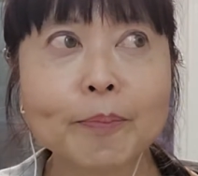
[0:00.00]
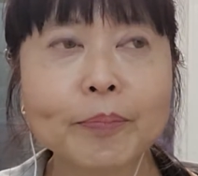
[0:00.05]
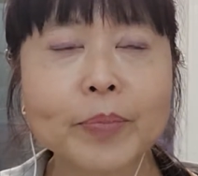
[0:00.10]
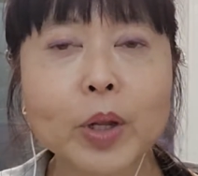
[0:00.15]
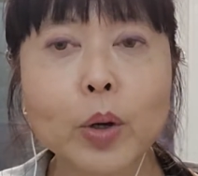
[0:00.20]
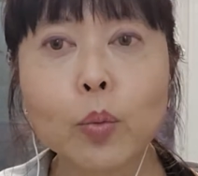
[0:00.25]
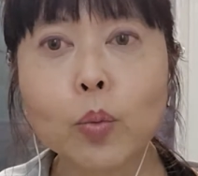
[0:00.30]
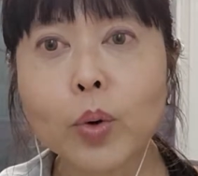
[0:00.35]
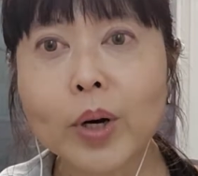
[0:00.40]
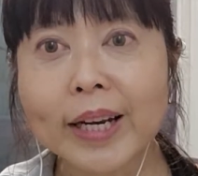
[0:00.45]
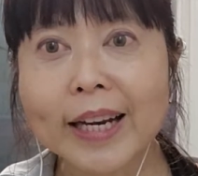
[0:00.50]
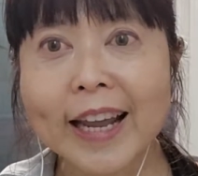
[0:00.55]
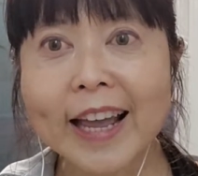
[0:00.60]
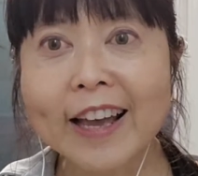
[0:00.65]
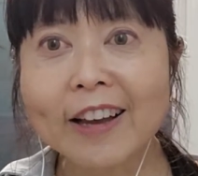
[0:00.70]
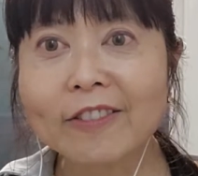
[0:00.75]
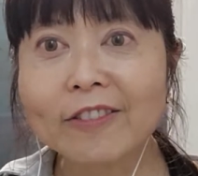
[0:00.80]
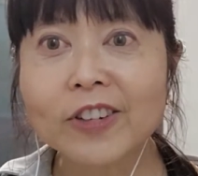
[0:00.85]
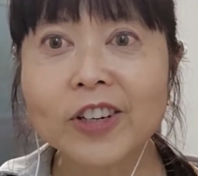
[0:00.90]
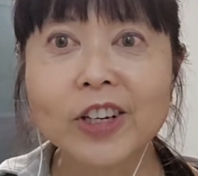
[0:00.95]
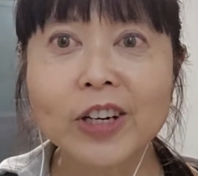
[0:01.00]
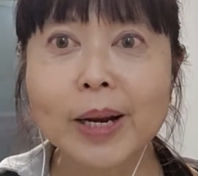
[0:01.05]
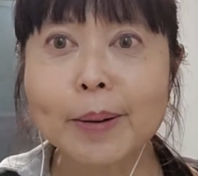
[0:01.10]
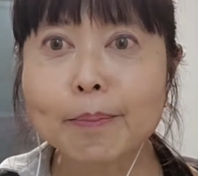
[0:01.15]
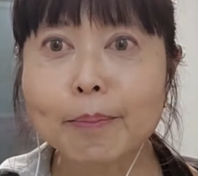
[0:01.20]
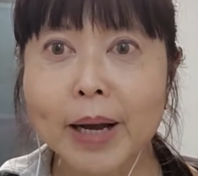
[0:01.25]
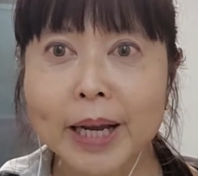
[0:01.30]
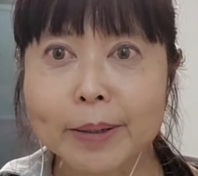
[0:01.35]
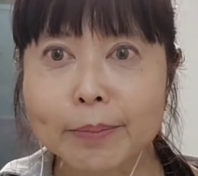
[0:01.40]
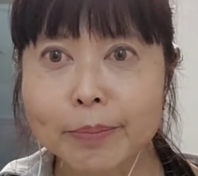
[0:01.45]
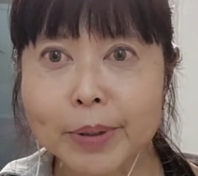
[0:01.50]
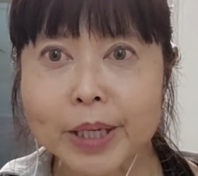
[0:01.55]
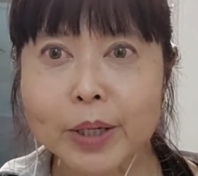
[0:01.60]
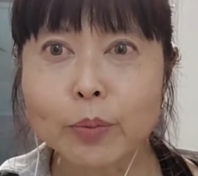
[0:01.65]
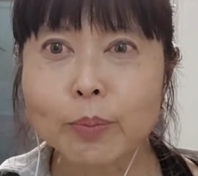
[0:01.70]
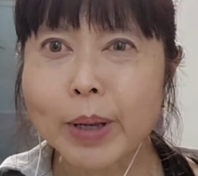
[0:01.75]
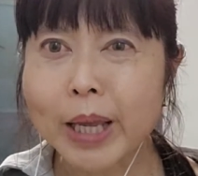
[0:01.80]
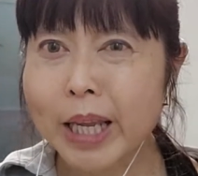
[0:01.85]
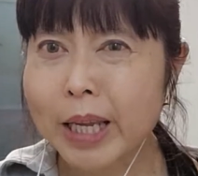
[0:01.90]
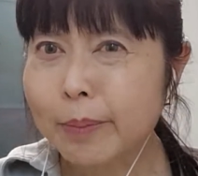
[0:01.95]
Whatever it might be,
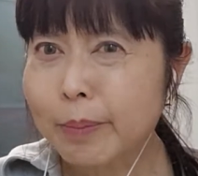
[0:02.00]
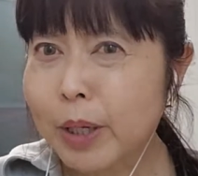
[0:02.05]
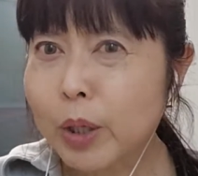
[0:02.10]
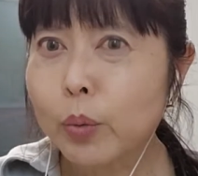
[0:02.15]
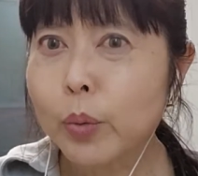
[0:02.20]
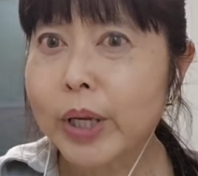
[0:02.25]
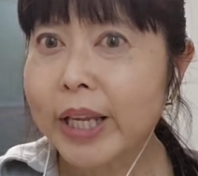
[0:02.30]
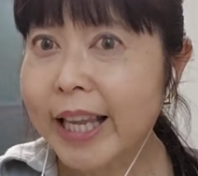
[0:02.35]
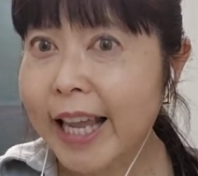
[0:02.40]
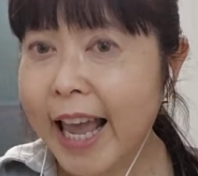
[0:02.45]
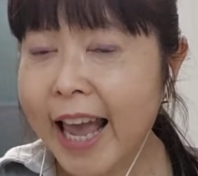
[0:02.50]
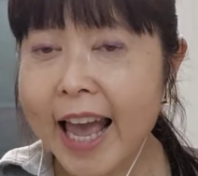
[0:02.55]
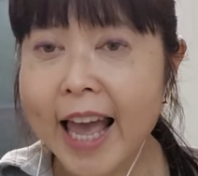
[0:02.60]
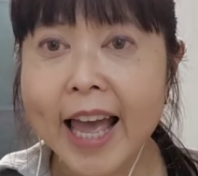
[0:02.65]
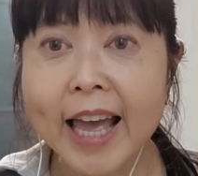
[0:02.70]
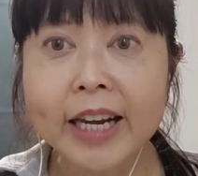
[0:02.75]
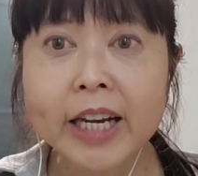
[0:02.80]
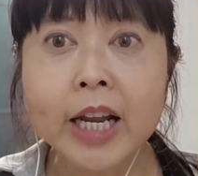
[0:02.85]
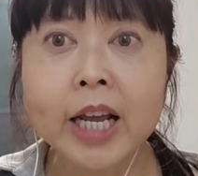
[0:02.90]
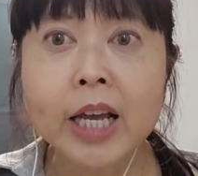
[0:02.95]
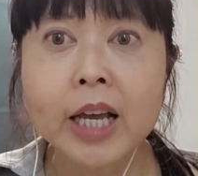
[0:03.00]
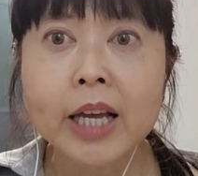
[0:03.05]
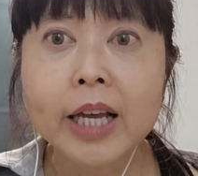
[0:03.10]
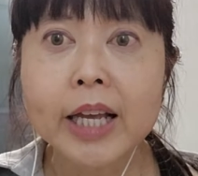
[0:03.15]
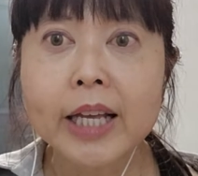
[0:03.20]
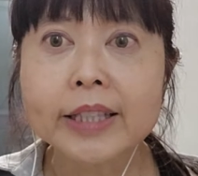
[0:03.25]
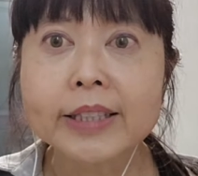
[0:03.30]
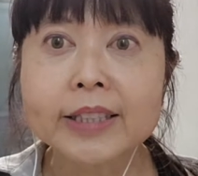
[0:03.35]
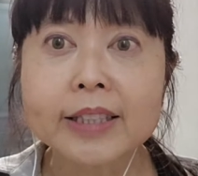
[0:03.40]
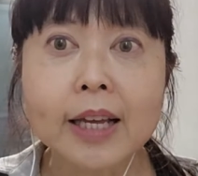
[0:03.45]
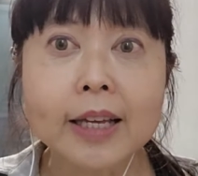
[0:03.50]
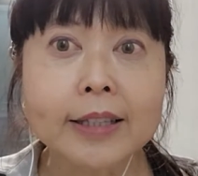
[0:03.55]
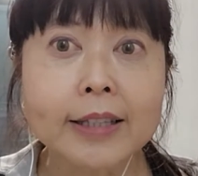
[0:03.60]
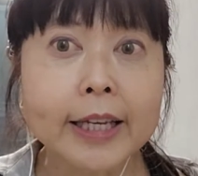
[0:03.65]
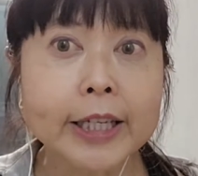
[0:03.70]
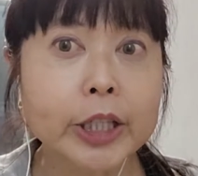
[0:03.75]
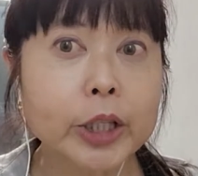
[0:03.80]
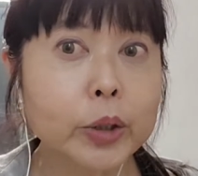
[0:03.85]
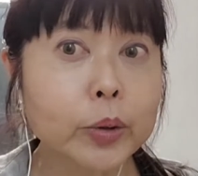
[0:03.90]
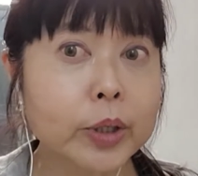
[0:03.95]
maybe we can. It's not
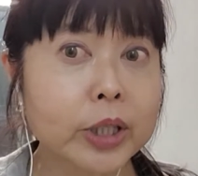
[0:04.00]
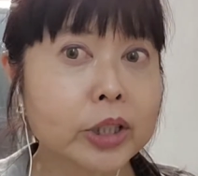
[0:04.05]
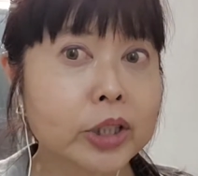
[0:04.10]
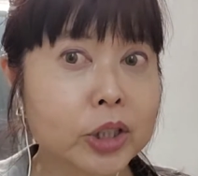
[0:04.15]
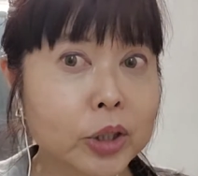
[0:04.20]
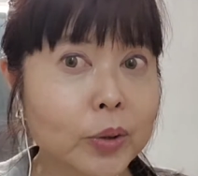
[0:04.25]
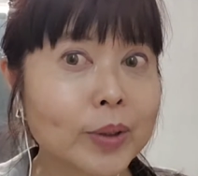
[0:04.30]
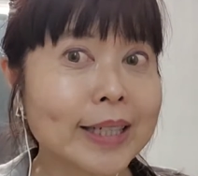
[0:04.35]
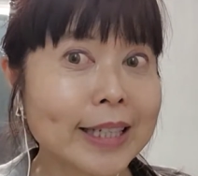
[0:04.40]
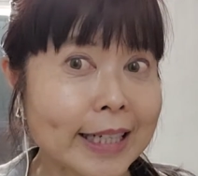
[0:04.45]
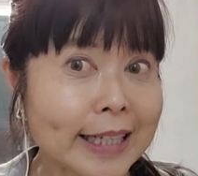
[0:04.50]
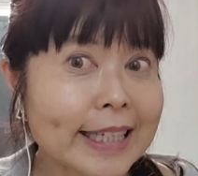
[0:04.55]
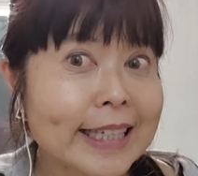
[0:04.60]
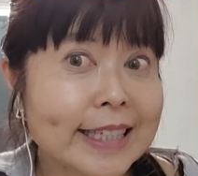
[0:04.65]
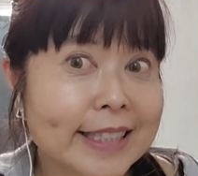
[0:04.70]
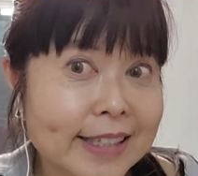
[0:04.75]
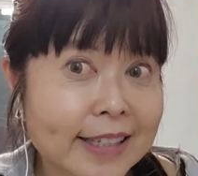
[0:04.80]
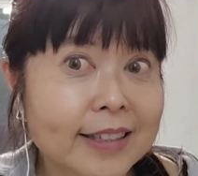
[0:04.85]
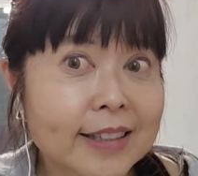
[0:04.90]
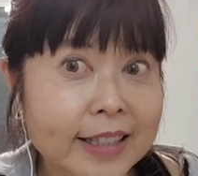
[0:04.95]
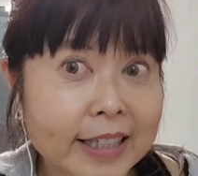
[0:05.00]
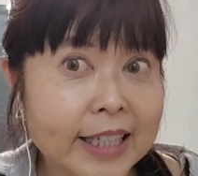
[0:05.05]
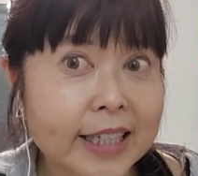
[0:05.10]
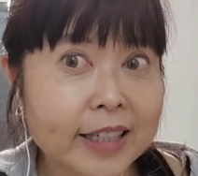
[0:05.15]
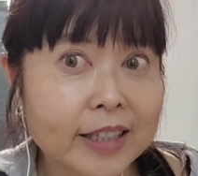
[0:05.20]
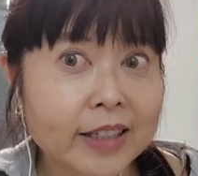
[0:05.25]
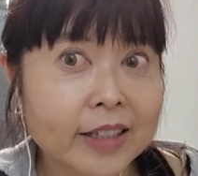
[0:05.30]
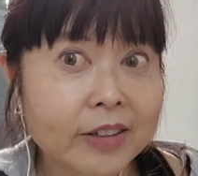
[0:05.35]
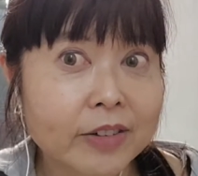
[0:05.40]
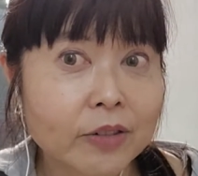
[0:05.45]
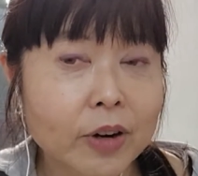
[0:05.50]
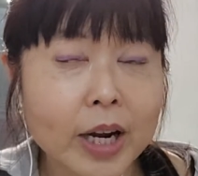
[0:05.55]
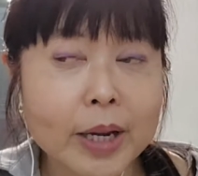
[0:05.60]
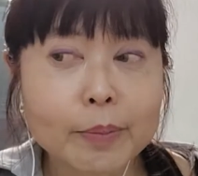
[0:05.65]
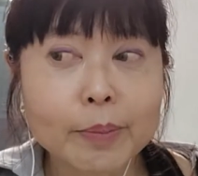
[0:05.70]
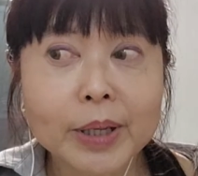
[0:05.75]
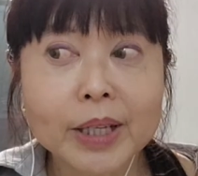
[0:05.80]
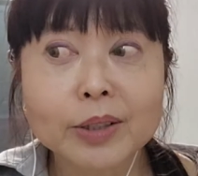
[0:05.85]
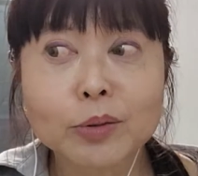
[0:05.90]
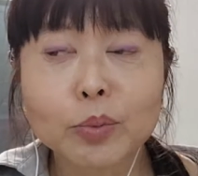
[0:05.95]
like you can do it easily,
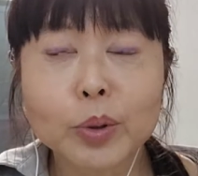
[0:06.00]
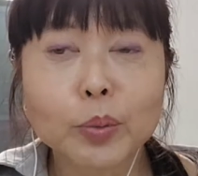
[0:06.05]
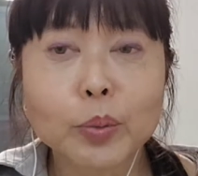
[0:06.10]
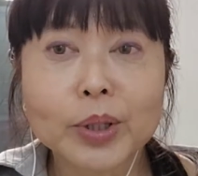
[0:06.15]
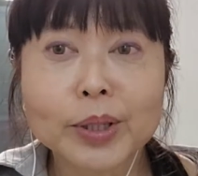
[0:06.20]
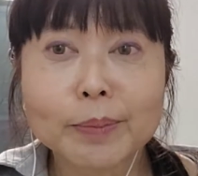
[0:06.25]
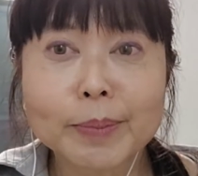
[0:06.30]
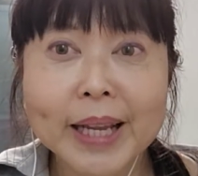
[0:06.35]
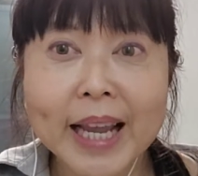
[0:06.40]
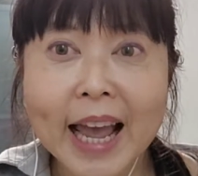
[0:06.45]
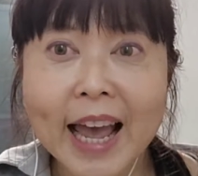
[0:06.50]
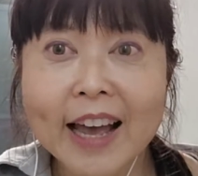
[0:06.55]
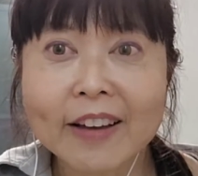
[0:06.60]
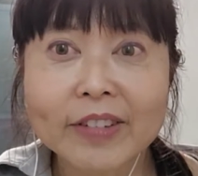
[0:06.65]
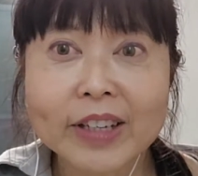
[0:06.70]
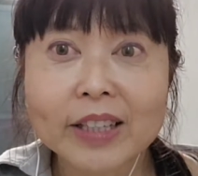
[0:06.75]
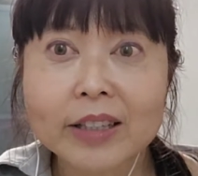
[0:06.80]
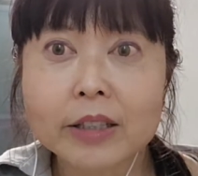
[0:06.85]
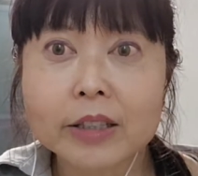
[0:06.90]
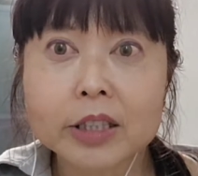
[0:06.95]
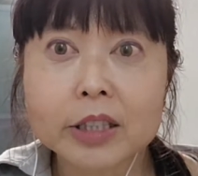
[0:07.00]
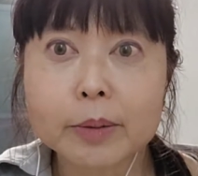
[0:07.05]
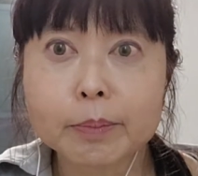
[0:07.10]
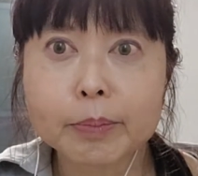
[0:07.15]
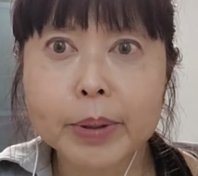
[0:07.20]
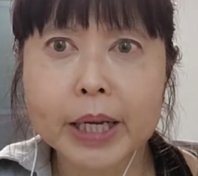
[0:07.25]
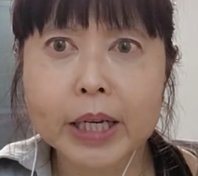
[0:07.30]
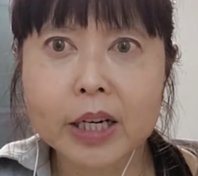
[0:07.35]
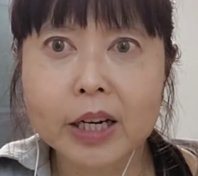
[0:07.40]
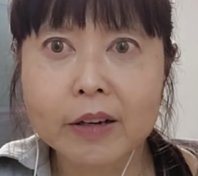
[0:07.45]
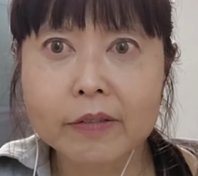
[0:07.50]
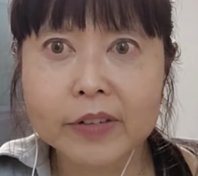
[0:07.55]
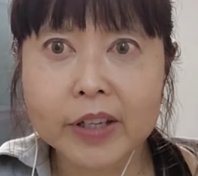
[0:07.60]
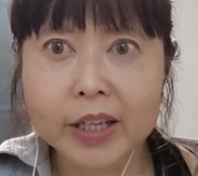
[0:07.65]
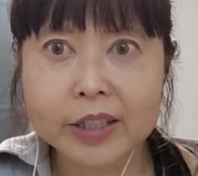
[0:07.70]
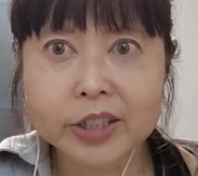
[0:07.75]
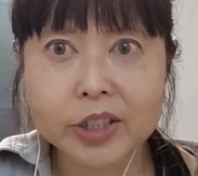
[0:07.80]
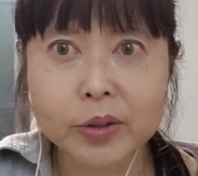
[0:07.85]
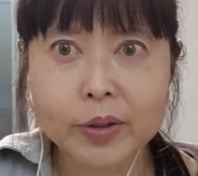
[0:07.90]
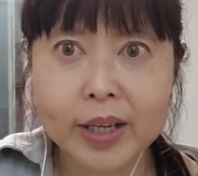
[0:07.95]
right? Because we wouldn't be having this debate of
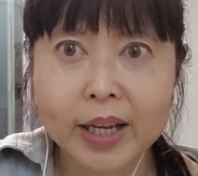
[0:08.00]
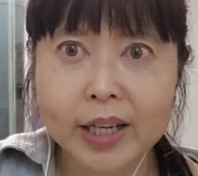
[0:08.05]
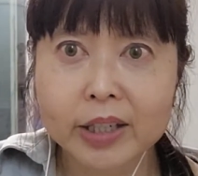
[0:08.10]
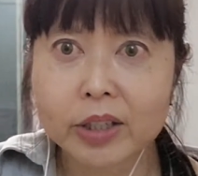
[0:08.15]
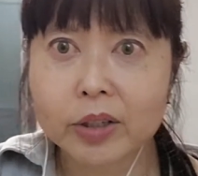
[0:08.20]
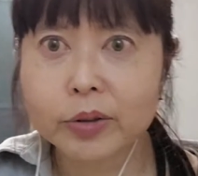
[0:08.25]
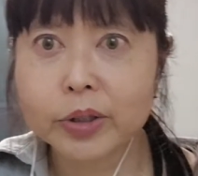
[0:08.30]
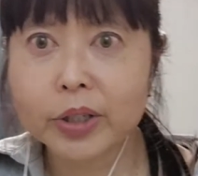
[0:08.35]
yes, you can, no, you